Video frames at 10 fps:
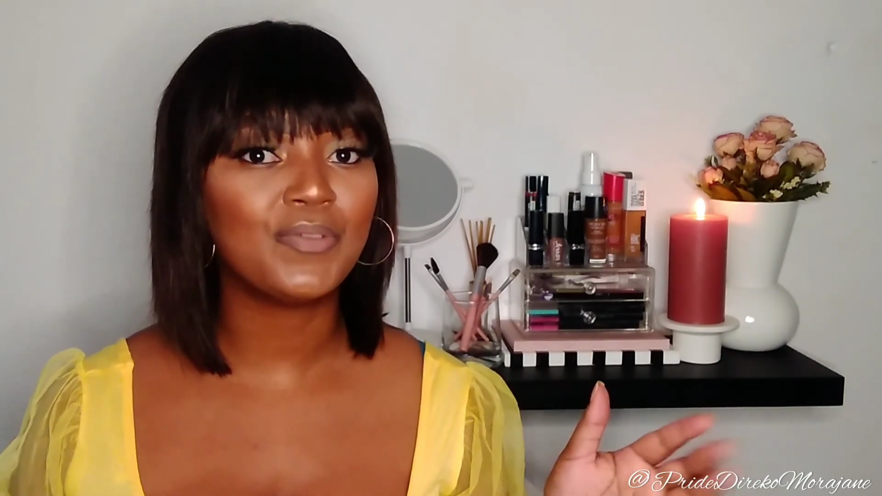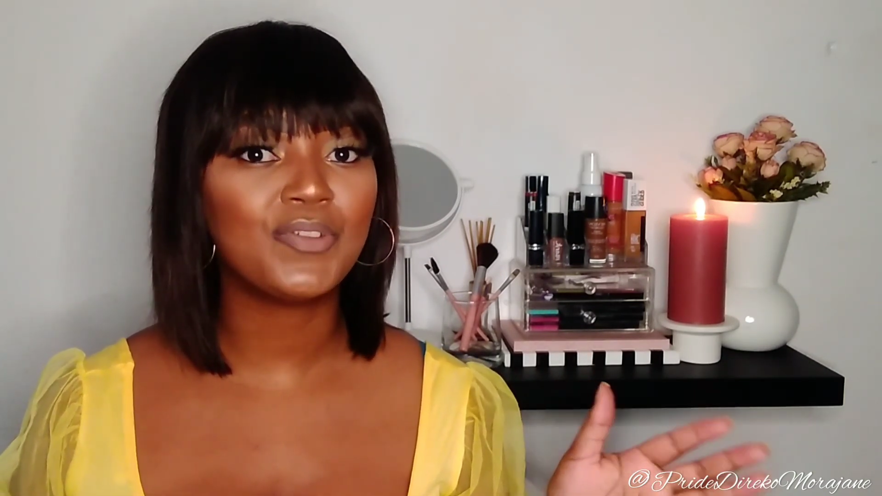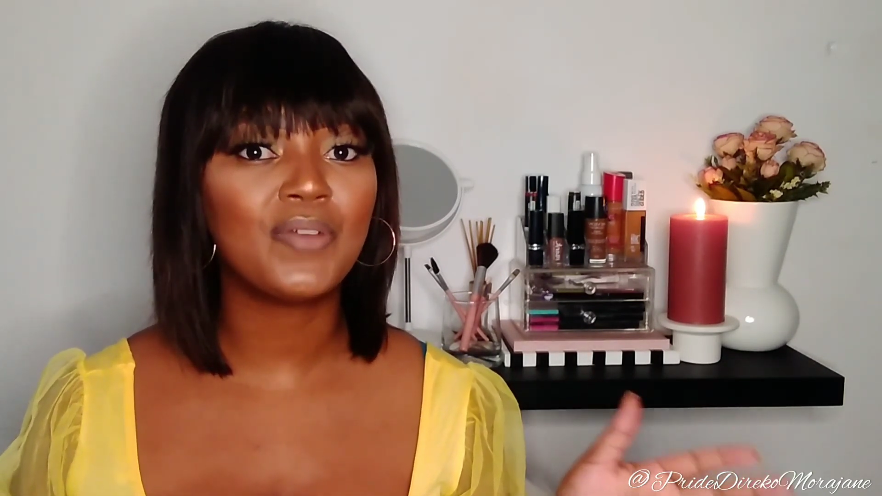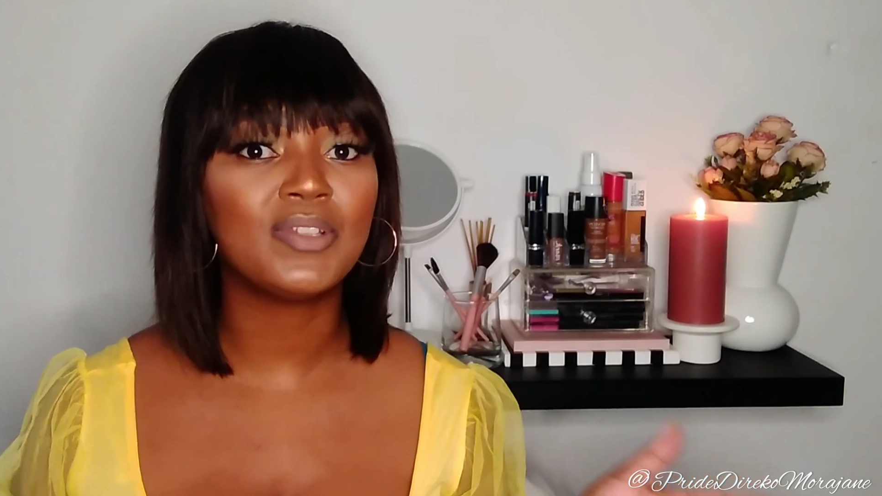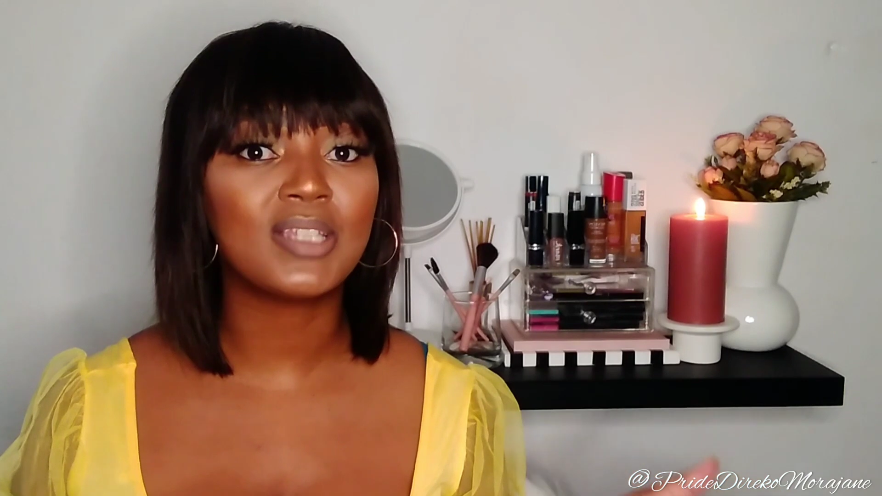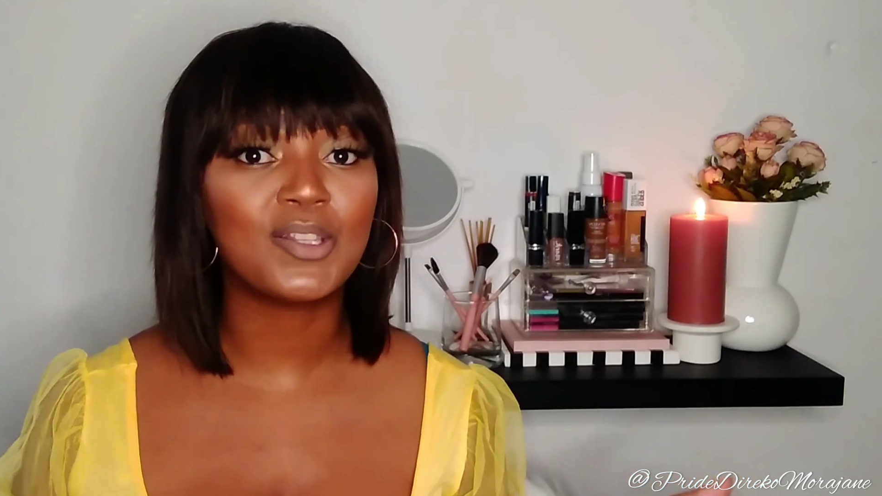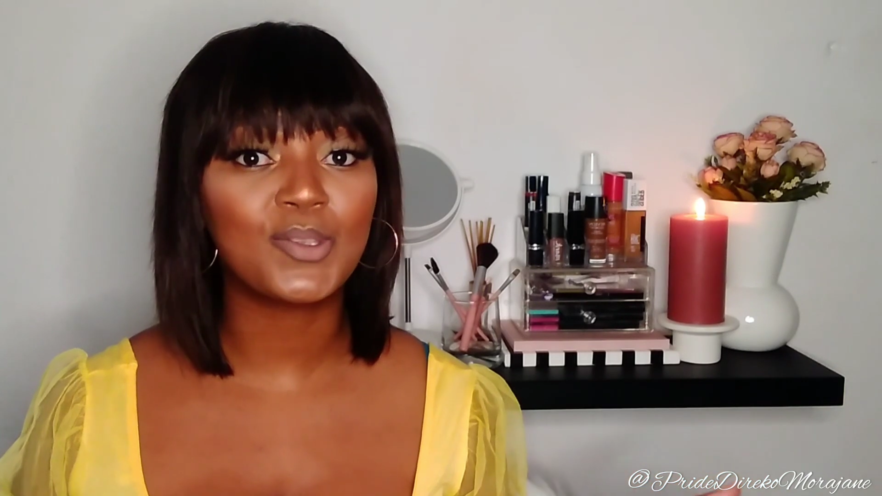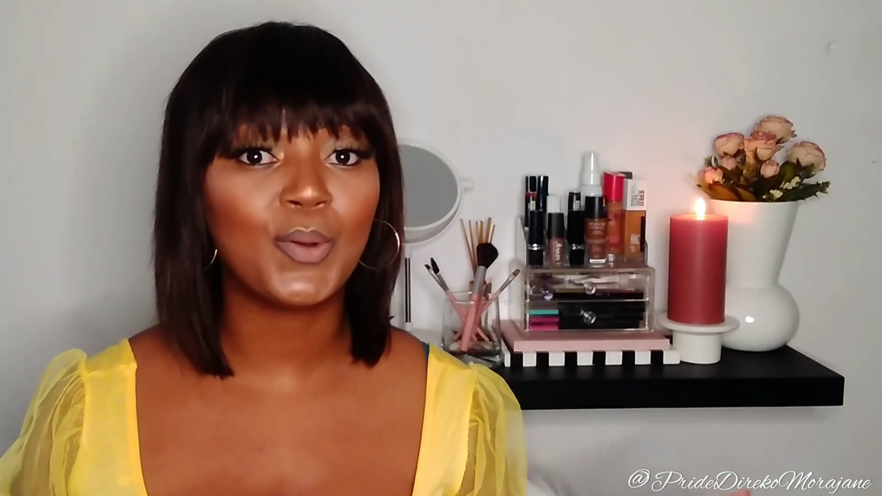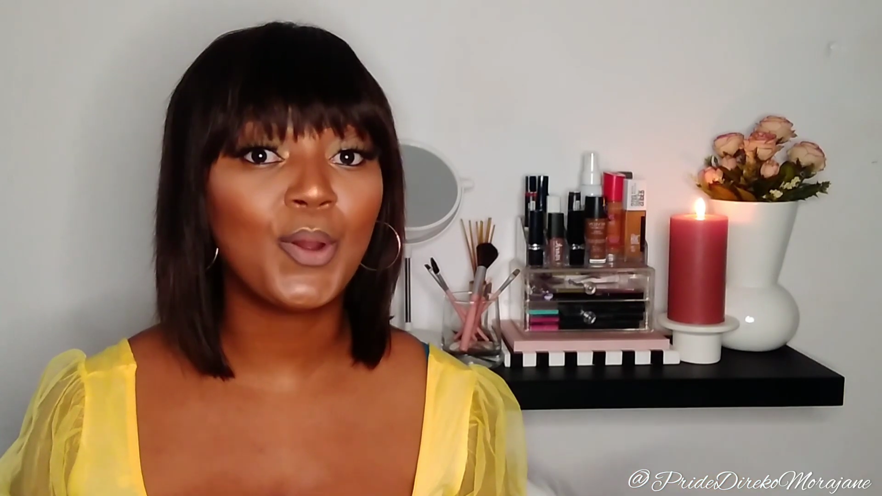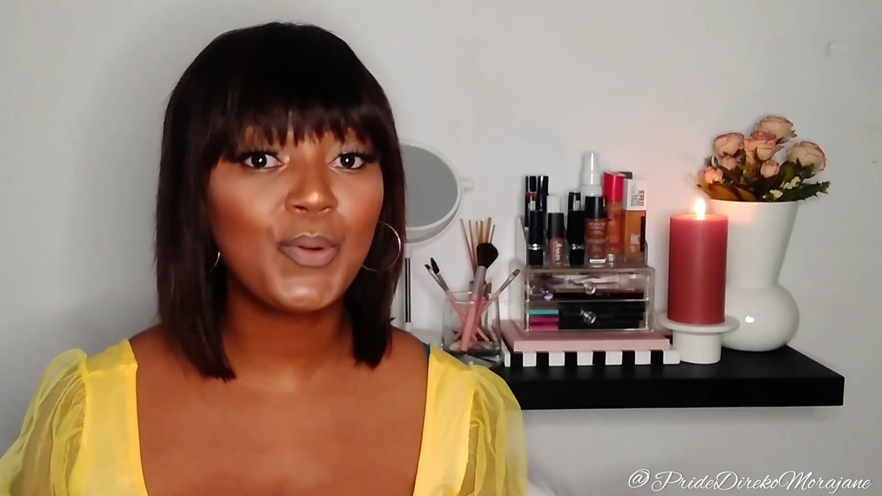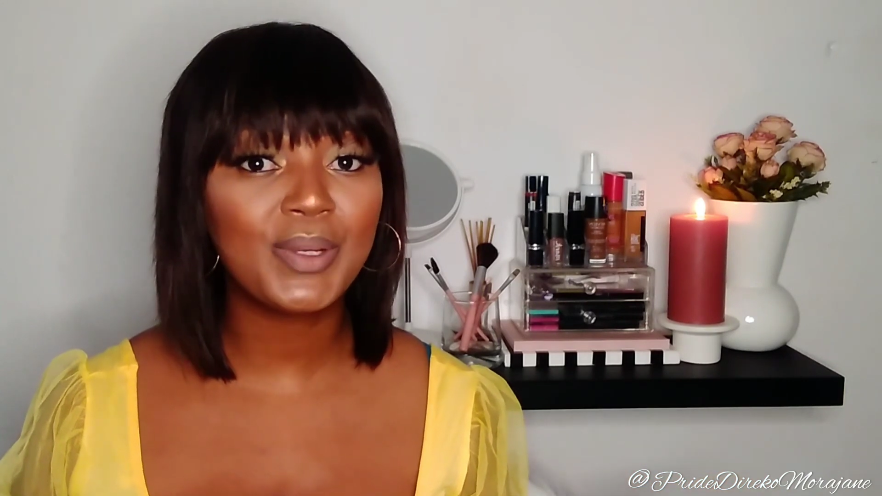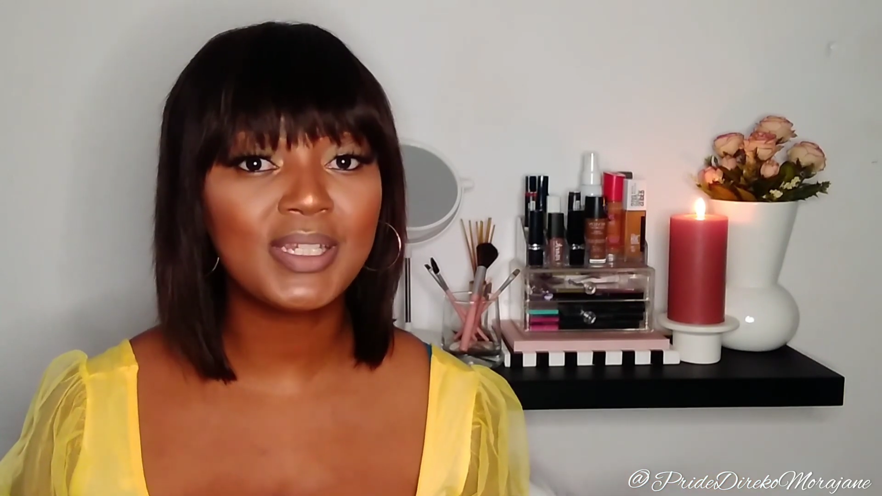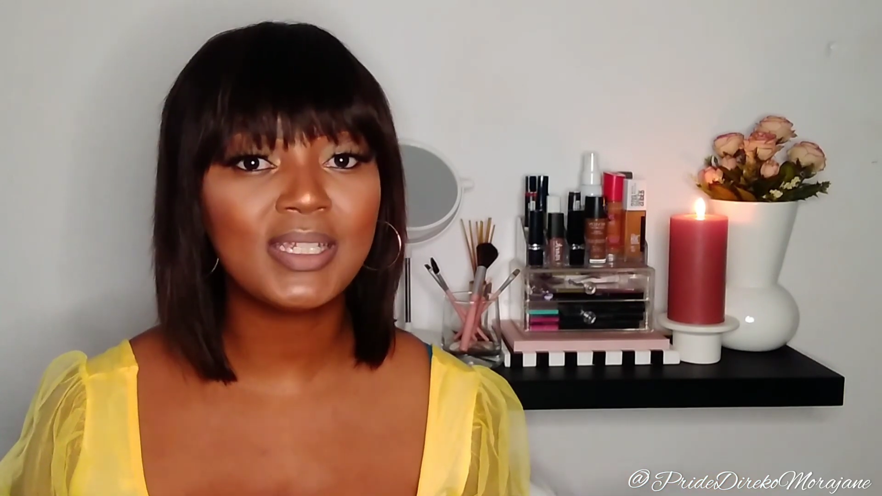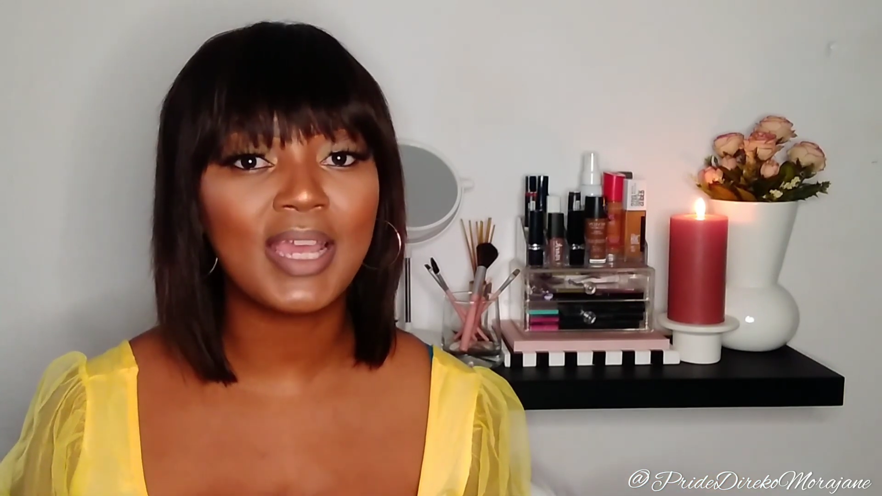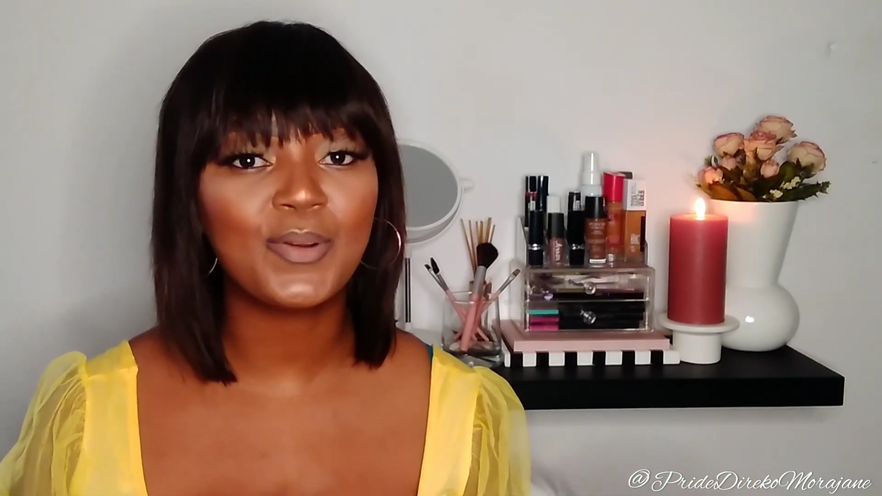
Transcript: if you haven't done so already,